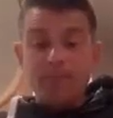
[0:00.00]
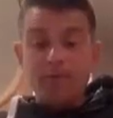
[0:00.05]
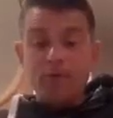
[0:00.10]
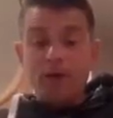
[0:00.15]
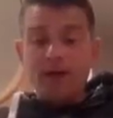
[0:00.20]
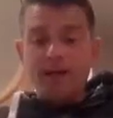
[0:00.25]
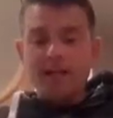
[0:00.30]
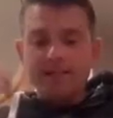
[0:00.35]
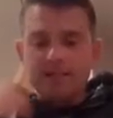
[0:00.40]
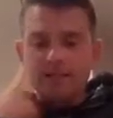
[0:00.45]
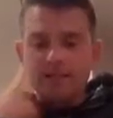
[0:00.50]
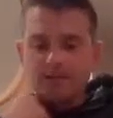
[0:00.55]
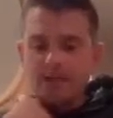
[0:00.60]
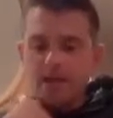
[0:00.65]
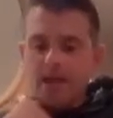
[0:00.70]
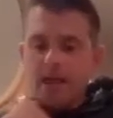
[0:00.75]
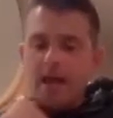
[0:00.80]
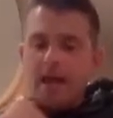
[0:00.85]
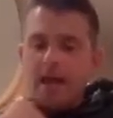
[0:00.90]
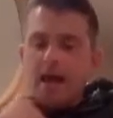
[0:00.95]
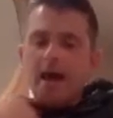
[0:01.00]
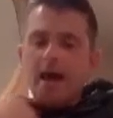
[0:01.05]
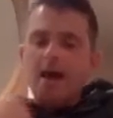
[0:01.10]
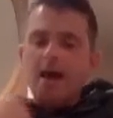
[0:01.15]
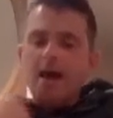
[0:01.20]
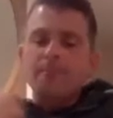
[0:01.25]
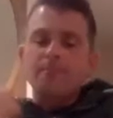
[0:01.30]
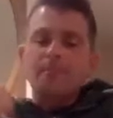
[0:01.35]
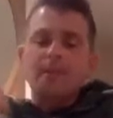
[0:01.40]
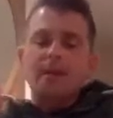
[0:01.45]
bright,
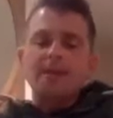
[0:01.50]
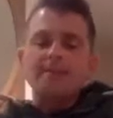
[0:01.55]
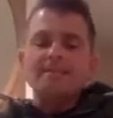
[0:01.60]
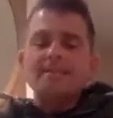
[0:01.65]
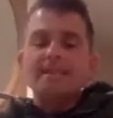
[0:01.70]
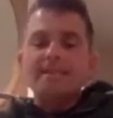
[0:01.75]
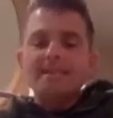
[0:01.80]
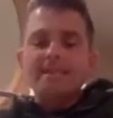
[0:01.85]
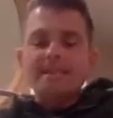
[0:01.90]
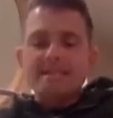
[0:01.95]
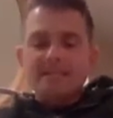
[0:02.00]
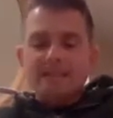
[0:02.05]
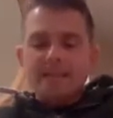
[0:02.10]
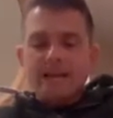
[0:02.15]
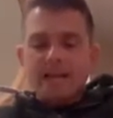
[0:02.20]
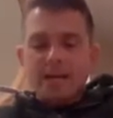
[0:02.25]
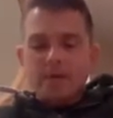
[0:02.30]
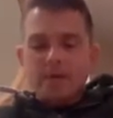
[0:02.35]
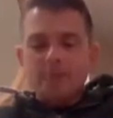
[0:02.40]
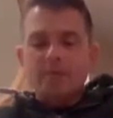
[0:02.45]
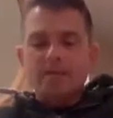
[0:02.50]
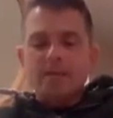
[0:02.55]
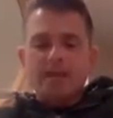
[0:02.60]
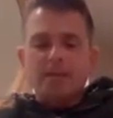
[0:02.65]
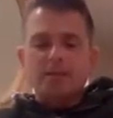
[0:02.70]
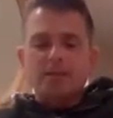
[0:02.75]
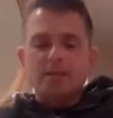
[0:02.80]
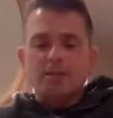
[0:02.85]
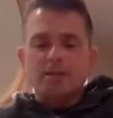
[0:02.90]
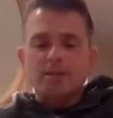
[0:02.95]
a city's
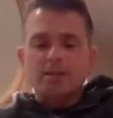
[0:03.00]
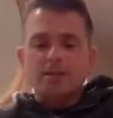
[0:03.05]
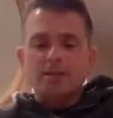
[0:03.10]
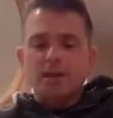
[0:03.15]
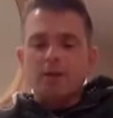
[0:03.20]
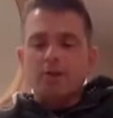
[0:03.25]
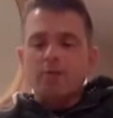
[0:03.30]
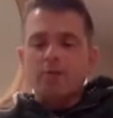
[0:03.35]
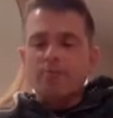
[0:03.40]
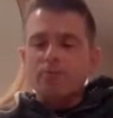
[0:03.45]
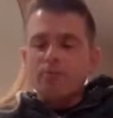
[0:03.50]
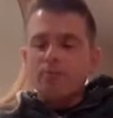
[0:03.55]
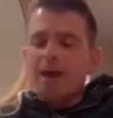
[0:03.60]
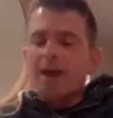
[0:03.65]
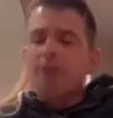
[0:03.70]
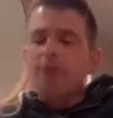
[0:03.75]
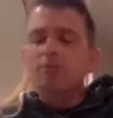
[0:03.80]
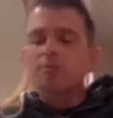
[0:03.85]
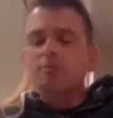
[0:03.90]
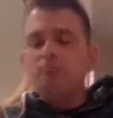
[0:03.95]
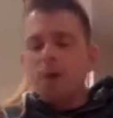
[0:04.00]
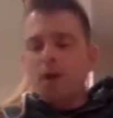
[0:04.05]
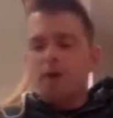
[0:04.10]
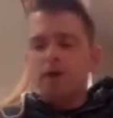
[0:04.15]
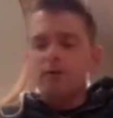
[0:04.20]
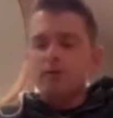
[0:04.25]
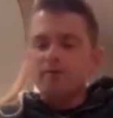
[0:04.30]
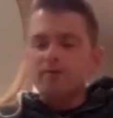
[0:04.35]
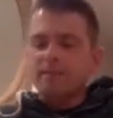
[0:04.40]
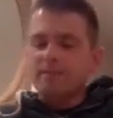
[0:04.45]
illuminations are a proud
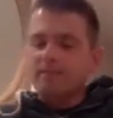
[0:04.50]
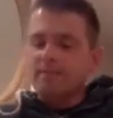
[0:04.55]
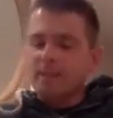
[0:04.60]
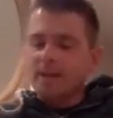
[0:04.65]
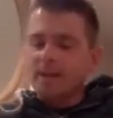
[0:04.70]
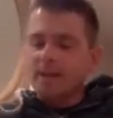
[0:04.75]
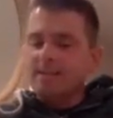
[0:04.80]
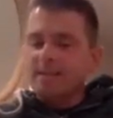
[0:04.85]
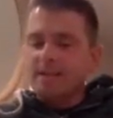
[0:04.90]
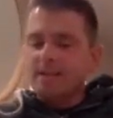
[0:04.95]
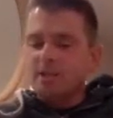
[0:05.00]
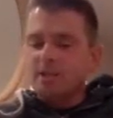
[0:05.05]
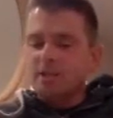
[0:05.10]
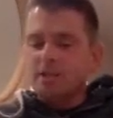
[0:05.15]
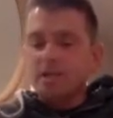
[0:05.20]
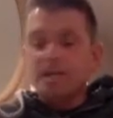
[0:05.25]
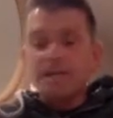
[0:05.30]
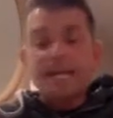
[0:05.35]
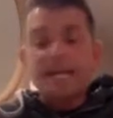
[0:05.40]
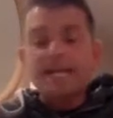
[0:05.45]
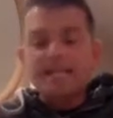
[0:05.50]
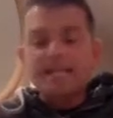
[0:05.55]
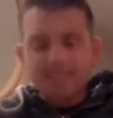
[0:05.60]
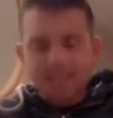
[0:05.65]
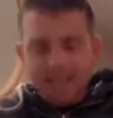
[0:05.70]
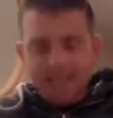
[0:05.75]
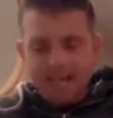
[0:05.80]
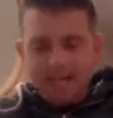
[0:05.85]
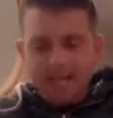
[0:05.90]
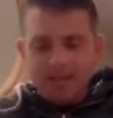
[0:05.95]
marker of civilization, an
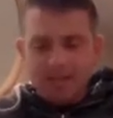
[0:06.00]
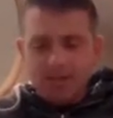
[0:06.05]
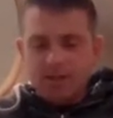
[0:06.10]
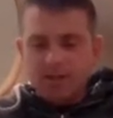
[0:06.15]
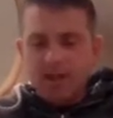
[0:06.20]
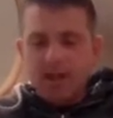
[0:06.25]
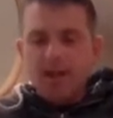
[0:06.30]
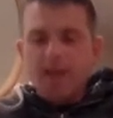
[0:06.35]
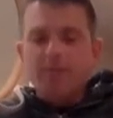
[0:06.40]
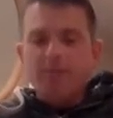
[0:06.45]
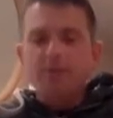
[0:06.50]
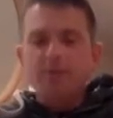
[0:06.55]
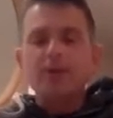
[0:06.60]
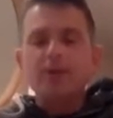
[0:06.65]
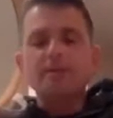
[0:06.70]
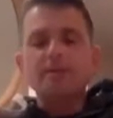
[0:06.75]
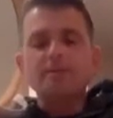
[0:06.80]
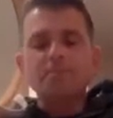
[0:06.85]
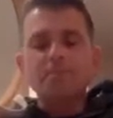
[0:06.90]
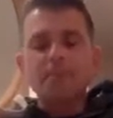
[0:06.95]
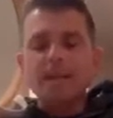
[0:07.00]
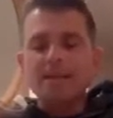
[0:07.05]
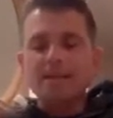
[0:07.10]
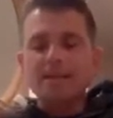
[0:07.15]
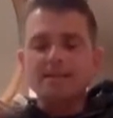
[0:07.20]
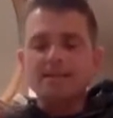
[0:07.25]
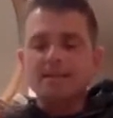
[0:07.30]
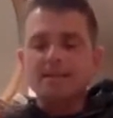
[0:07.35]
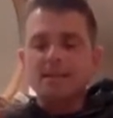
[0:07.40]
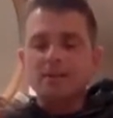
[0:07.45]
indication that our
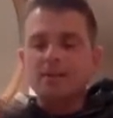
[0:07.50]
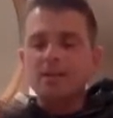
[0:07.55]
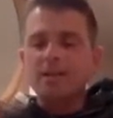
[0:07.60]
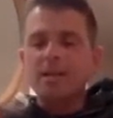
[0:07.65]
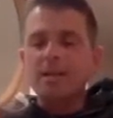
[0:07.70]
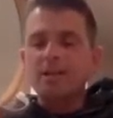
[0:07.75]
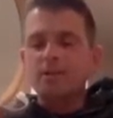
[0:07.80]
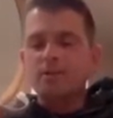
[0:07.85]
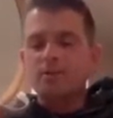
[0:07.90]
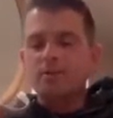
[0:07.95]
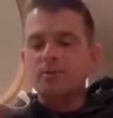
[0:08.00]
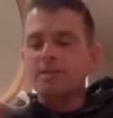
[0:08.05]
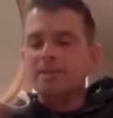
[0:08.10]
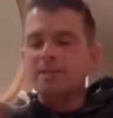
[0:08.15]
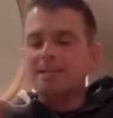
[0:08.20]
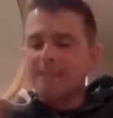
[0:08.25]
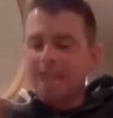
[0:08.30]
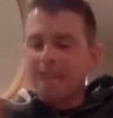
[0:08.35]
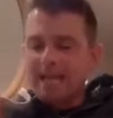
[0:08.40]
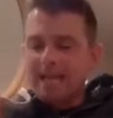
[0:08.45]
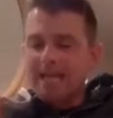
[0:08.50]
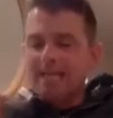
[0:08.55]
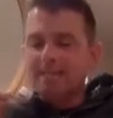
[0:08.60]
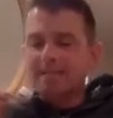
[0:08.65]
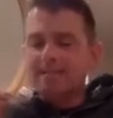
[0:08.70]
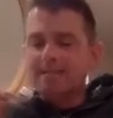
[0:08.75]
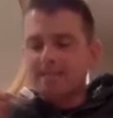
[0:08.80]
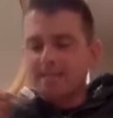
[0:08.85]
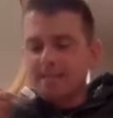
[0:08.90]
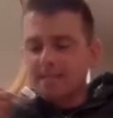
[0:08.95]
dependency on nature and the daily
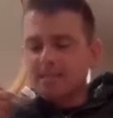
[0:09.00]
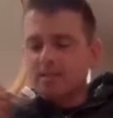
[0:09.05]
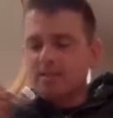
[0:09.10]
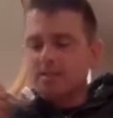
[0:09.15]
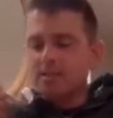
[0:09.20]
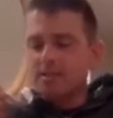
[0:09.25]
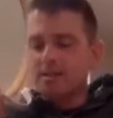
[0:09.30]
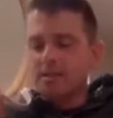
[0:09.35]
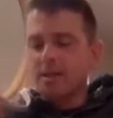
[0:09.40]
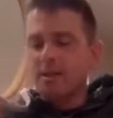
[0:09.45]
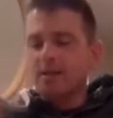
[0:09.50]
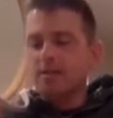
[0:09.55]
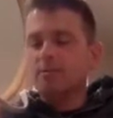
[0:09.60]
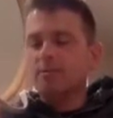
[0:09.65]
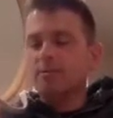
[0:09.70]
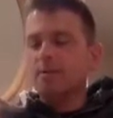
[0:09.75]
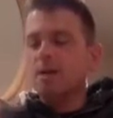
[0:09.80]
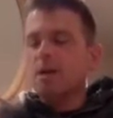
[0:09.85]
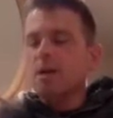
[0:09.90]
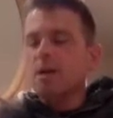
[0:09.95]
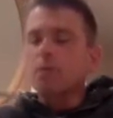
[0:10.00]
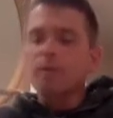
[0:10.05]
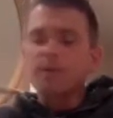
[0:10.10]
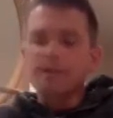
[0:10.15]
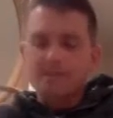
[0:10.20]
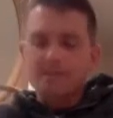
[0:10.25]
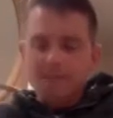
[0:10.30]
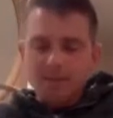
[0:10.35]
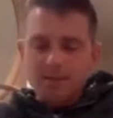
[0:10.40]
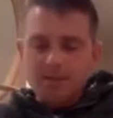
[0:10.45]
and seasonal cycles we
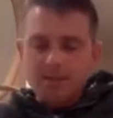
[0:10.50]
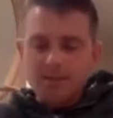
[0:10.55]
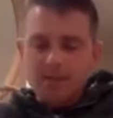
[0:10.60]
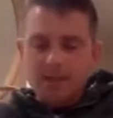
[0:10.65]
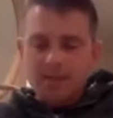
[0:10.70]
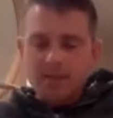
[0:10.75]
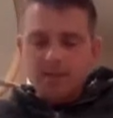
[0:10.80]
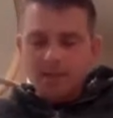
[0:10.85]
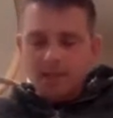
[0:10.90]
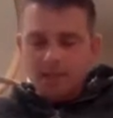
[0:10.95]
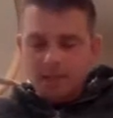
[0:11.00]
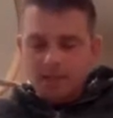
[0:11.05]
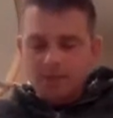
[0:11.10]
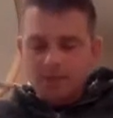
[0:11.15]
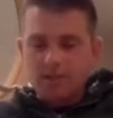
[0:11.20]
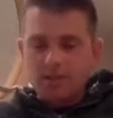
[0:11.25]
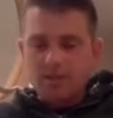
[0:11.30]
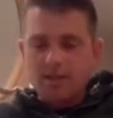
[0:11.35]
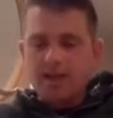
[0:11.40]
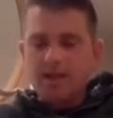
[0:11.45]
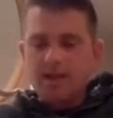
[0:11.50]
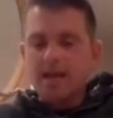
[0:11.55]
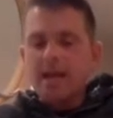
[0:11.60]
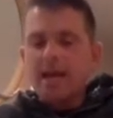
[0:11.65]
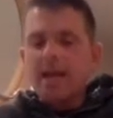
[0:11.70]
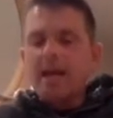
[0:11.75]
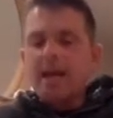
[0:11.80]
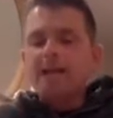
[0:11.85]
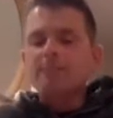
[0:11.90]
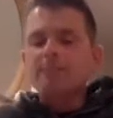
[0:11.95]
associate with the countryside
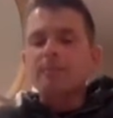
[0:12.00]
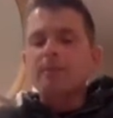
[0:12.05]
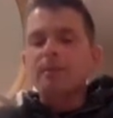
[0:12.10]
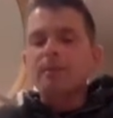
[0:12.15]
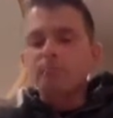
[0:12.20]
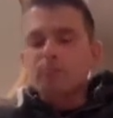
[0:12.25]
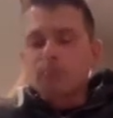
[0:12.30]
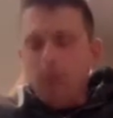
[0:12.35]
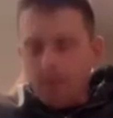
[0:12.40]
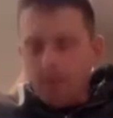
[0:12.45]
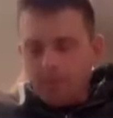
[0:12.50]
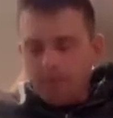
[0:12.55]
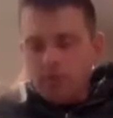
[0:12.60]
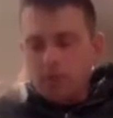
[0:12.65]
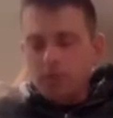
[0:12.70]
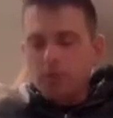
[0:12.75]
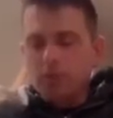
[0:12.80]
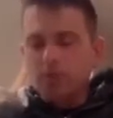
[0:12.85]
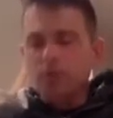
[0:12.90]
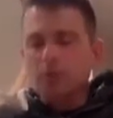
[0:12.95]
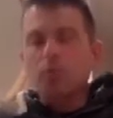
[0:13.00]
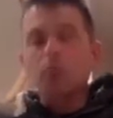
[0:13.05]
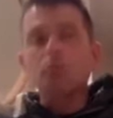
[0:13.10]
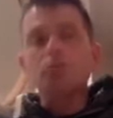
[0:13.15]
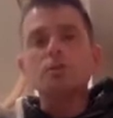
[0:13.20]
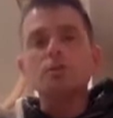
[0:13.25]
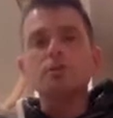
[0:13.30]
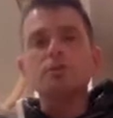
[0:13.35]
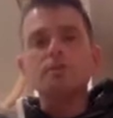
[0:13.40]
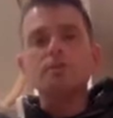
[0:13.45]
has been ruptured
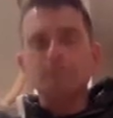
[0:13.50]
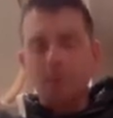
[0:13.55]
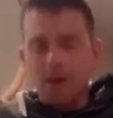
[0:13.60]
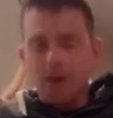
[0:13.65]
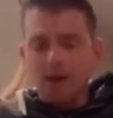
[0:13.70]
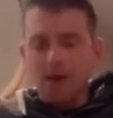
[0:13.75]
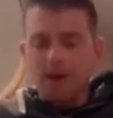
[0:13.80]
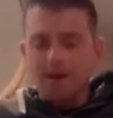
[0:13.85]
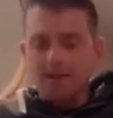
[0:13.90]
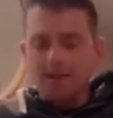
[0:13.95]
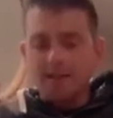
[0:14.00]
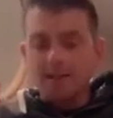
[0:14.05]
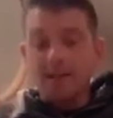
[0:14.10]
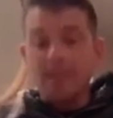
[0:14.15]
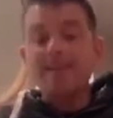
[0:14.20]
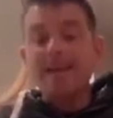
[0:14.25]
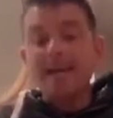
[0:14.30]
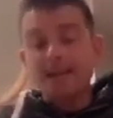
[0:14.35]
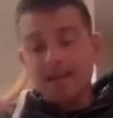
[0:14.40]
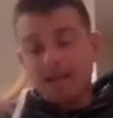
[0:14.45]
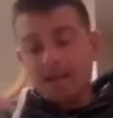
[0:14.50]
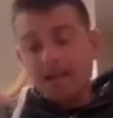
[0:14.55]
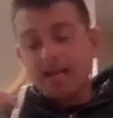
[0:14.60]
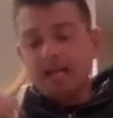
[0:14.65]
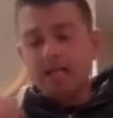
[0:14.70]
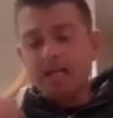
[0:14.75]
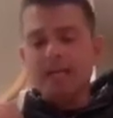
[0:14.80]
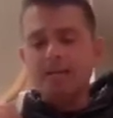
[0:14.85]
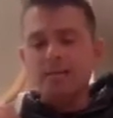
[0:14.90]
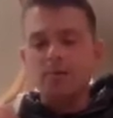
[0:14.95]
or surpassed. And then a
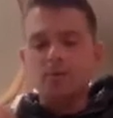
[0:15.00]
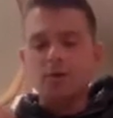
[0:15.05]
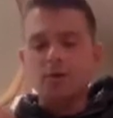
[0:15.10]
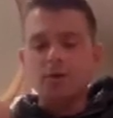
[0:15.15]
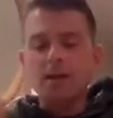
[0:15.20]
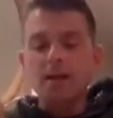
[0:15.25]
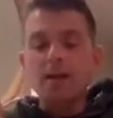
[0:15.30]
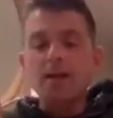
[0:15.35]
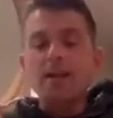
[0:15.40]
little later on,